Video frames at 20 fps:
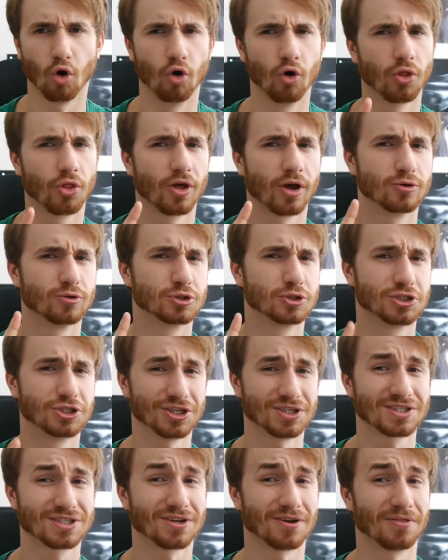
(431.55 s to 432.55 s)
Although
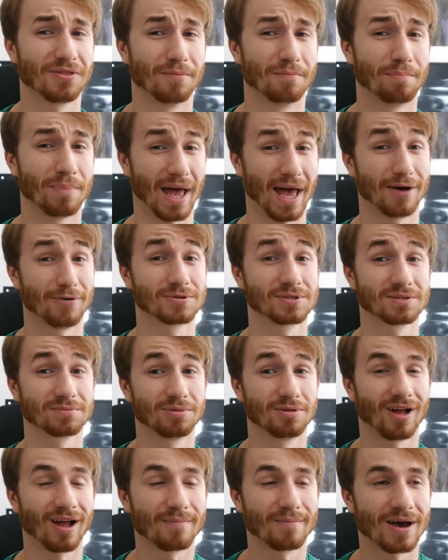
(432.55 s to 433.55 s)
just on the power
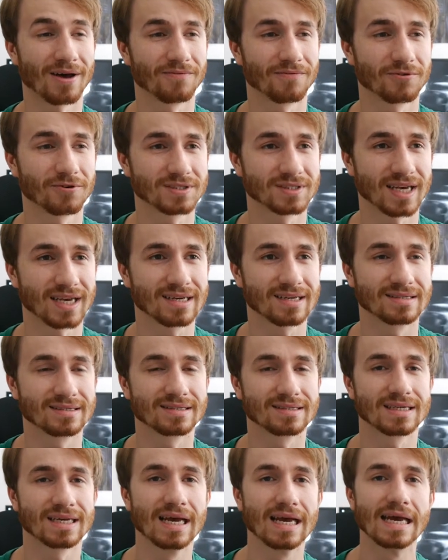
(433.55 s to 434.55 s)
supply mount for a
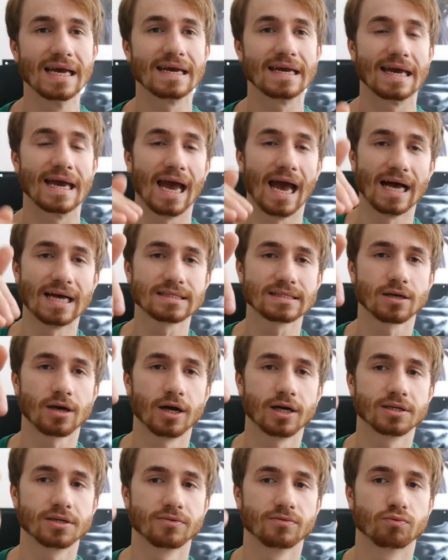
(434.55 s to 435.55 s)
second, it has
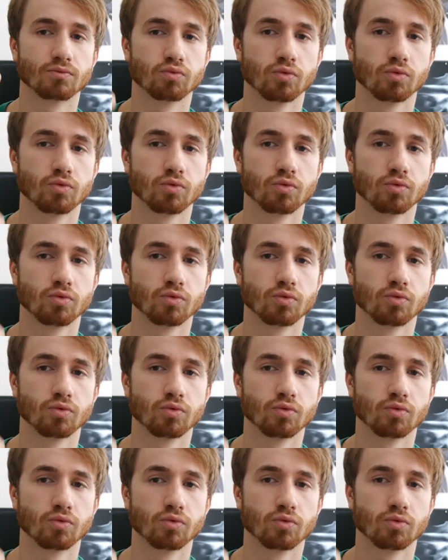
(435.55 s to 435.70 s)
kind of